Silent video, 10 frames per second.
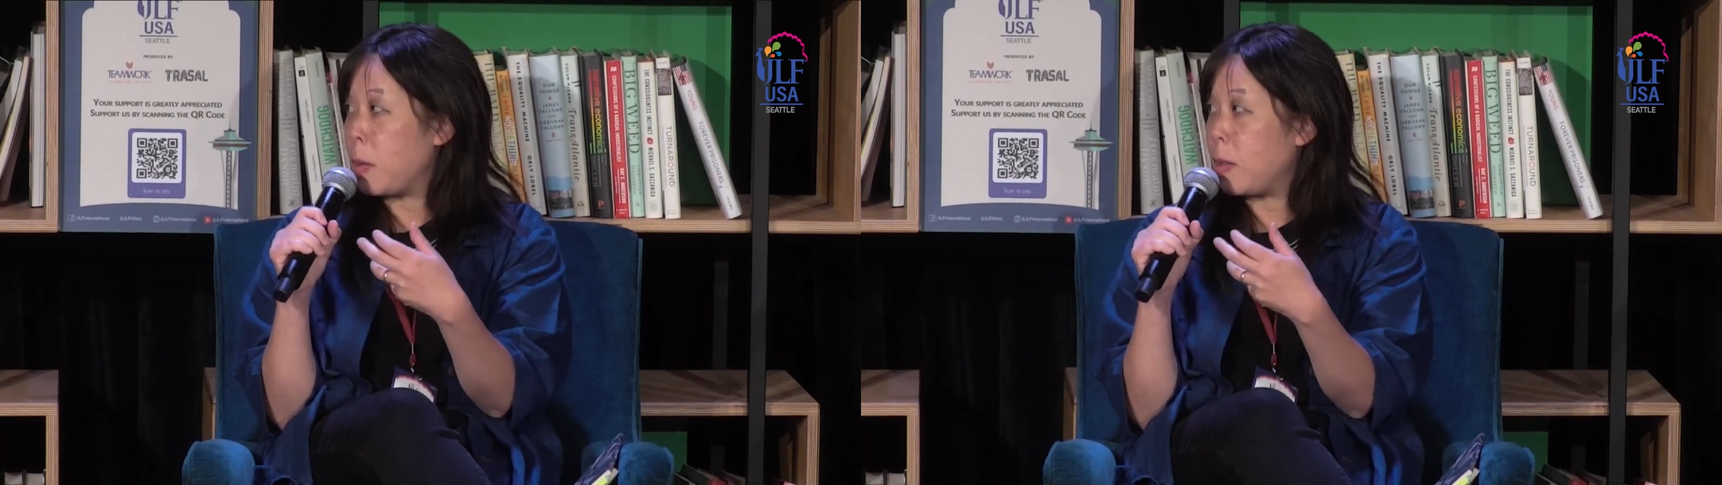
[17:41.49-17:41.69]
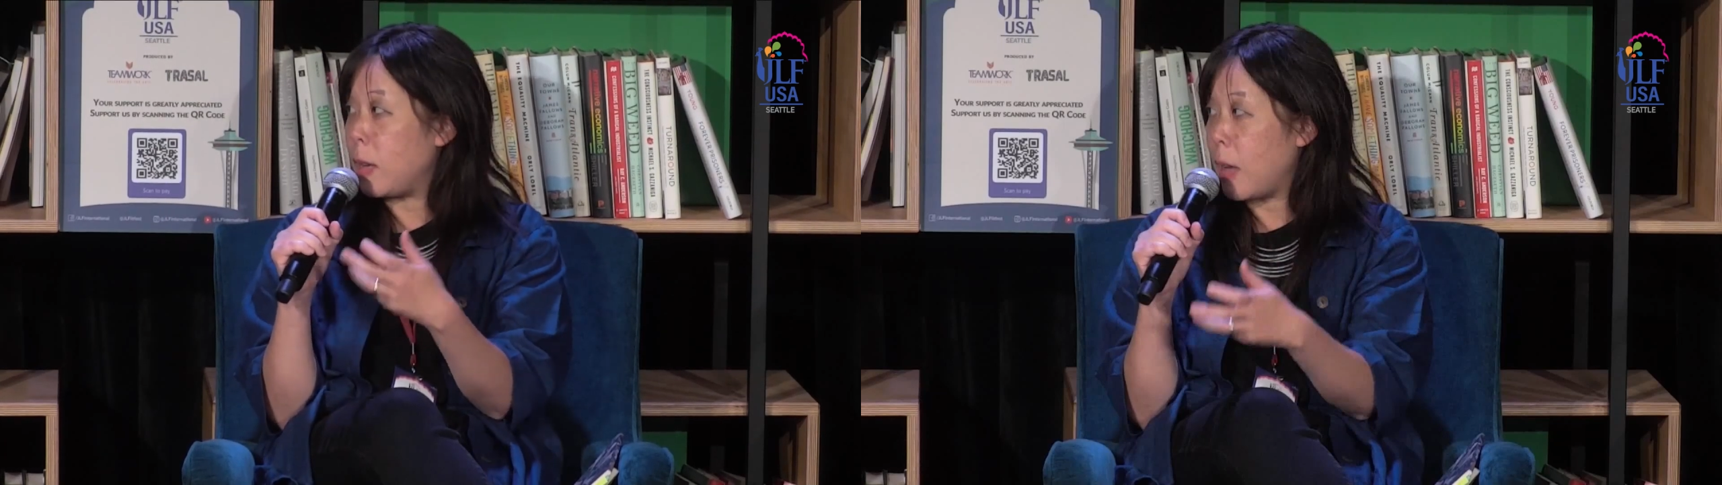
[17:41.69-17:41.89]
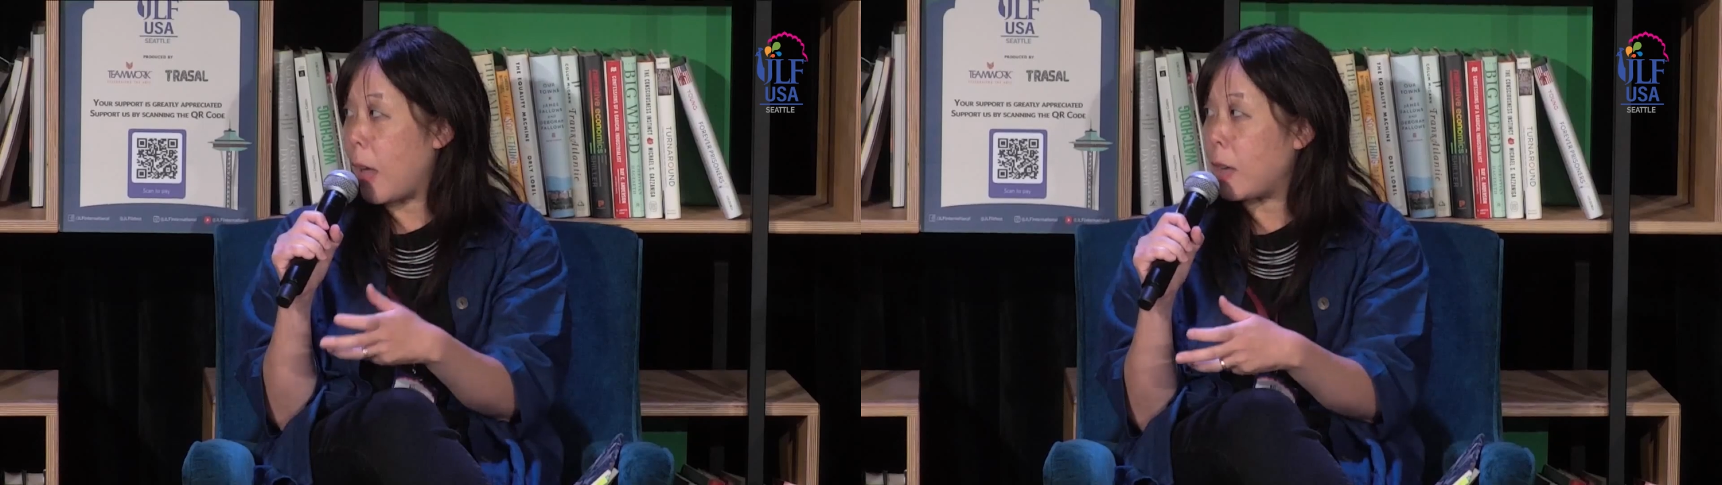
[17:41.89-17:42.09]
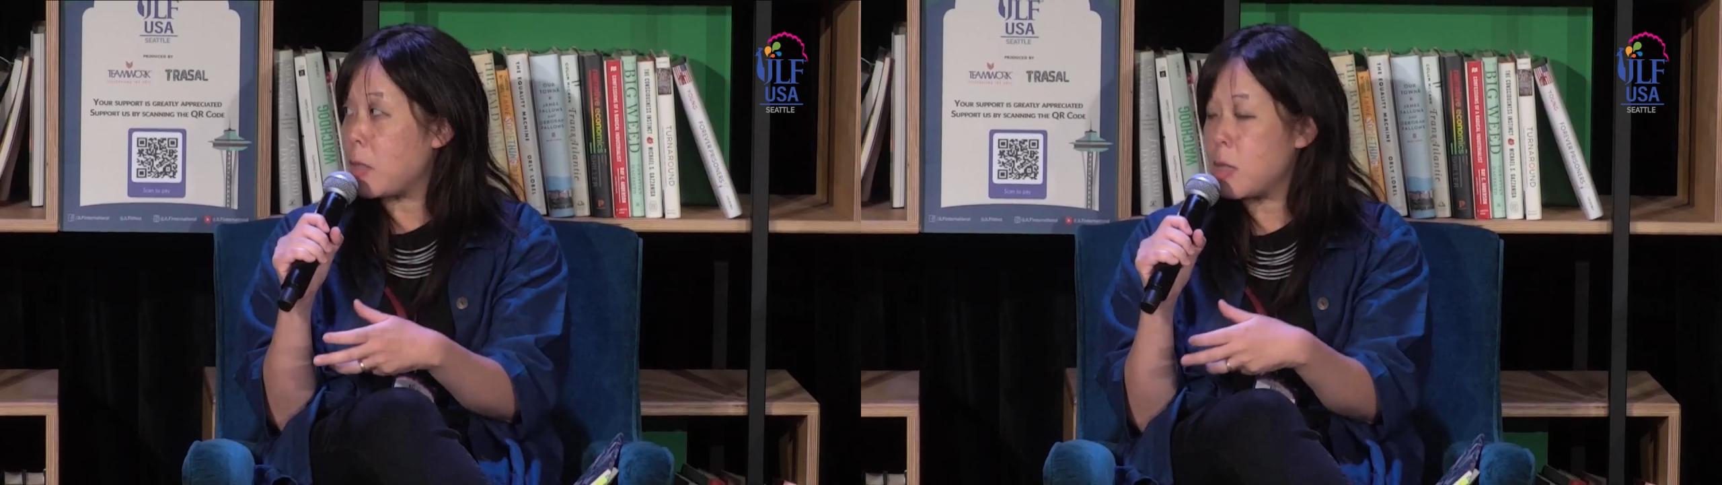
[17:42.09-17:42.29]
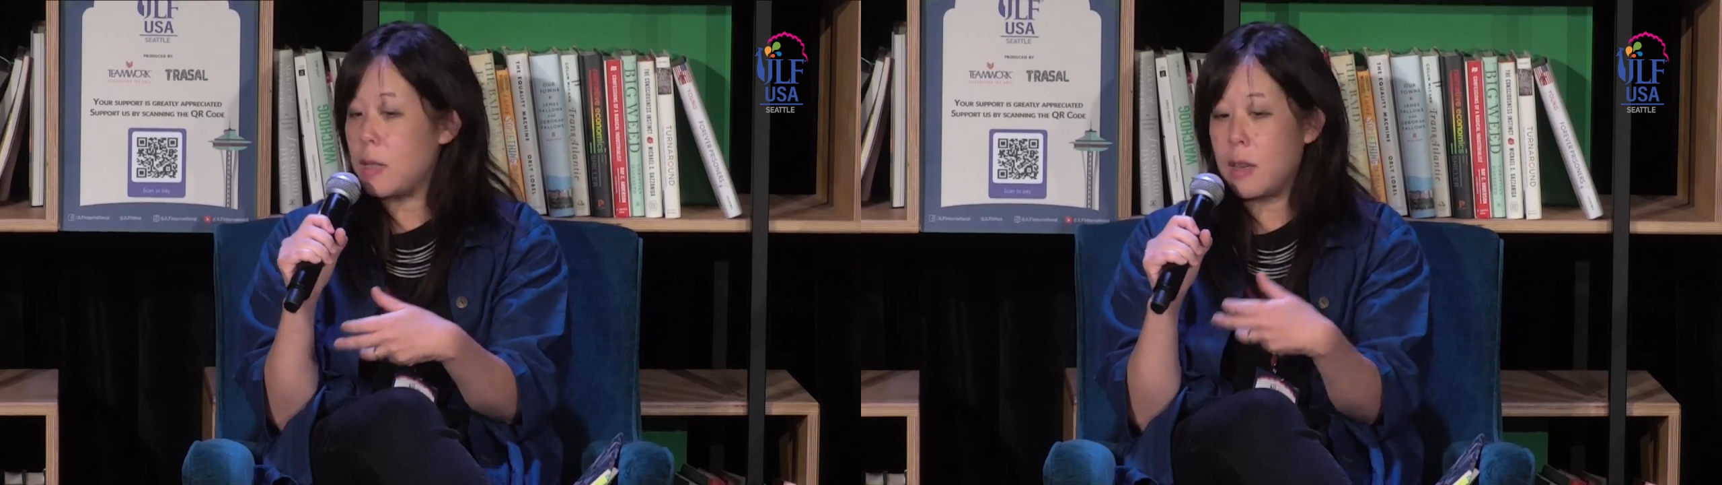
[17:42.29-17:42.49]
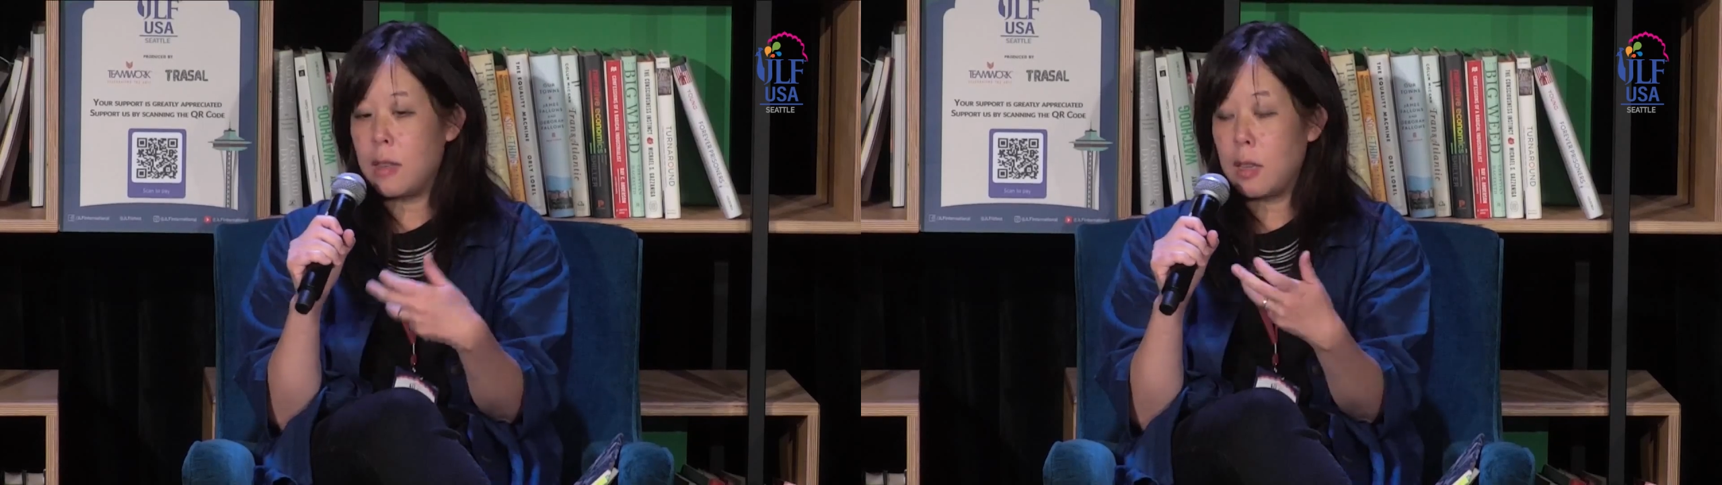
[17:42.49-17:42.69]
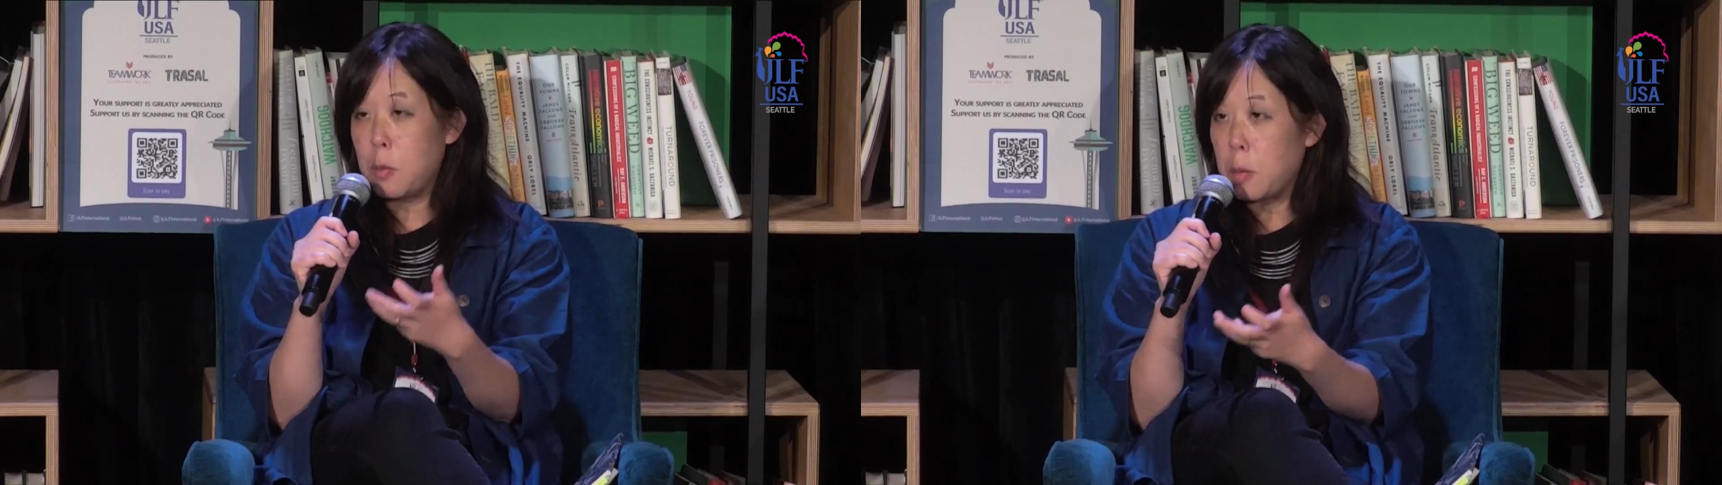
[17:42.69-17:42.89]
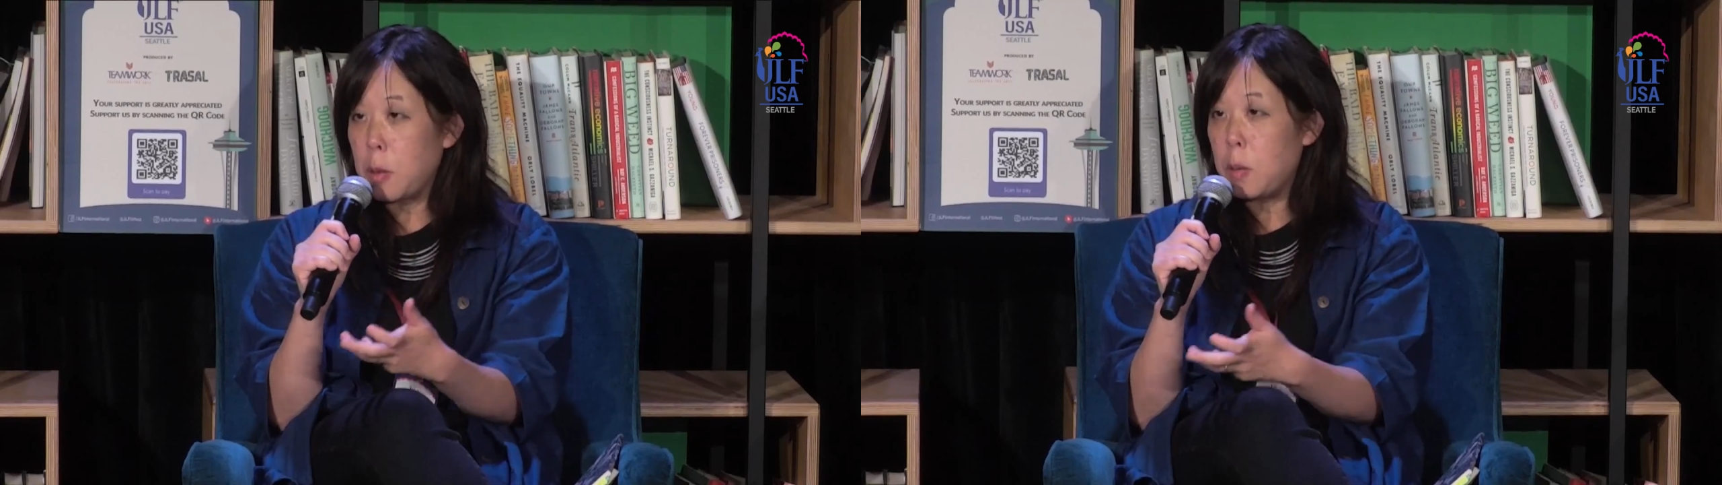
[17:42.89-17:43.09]
that they hatched and they
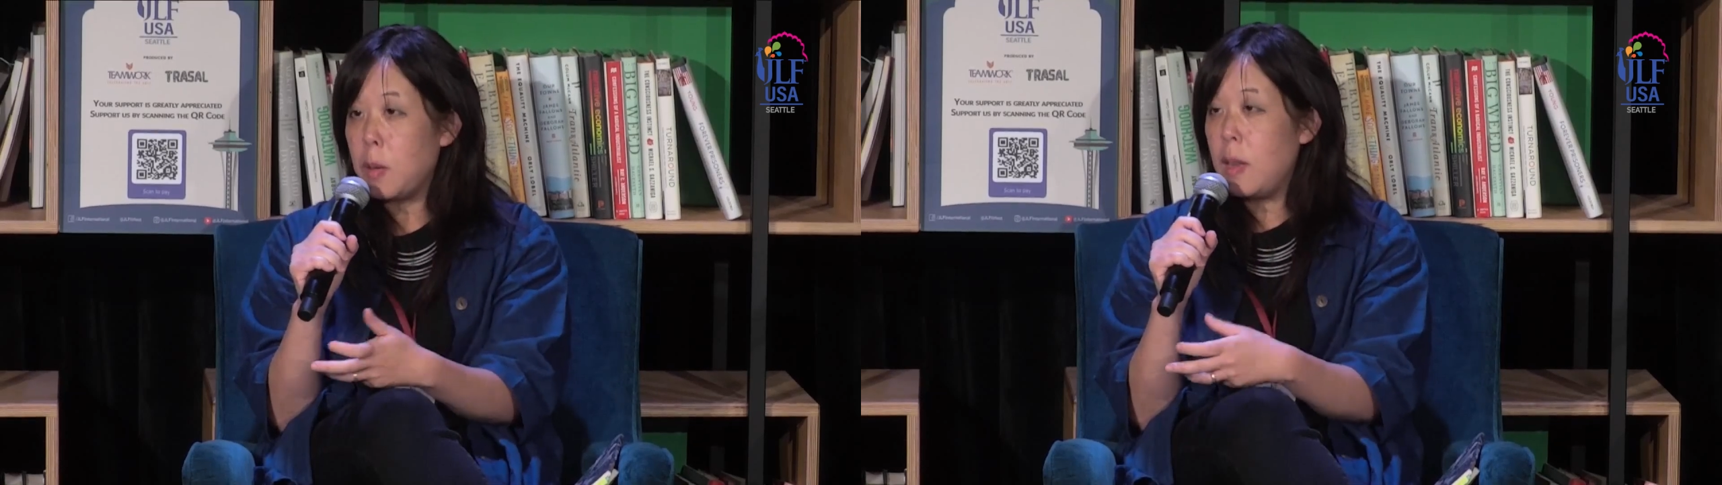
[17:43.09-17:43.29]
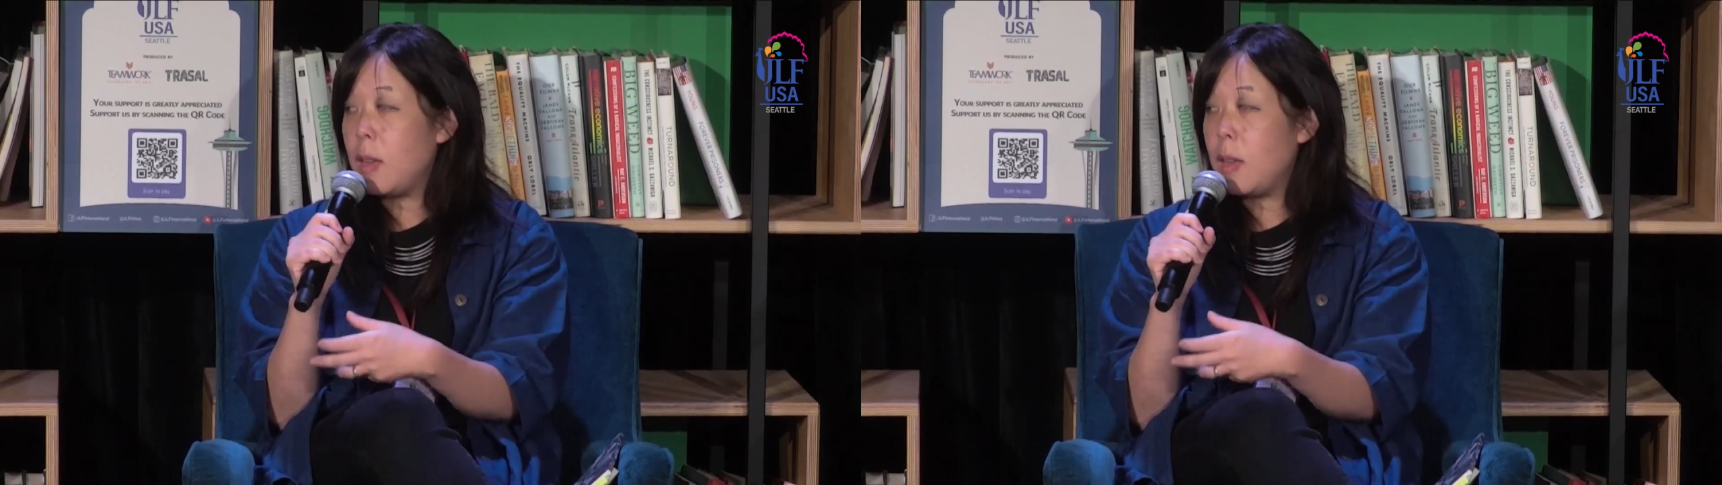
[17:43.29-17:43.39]
grew,